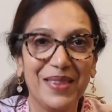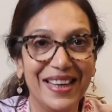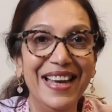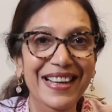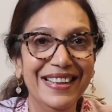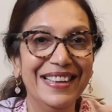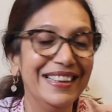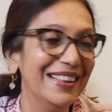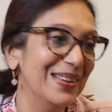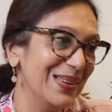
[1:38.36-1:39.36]
Yeah.
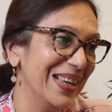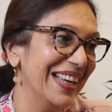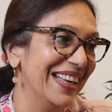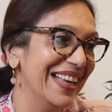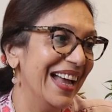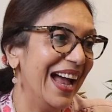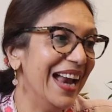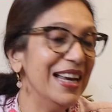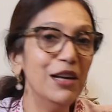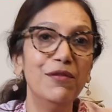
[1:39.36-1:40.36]
Okay.
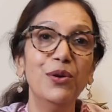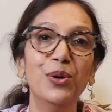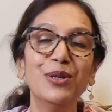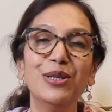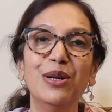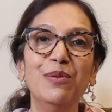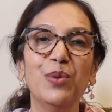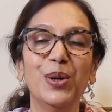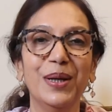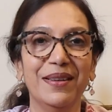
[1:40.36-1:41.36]
And it floats on
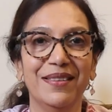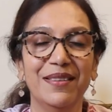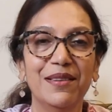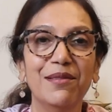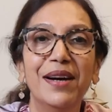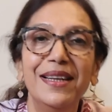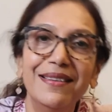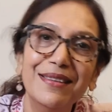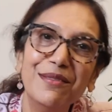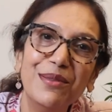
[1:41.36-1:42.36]
water. Why
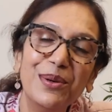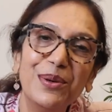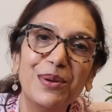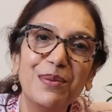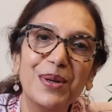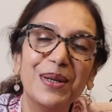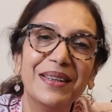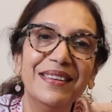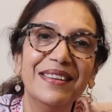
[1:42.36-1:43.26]
does it float on water?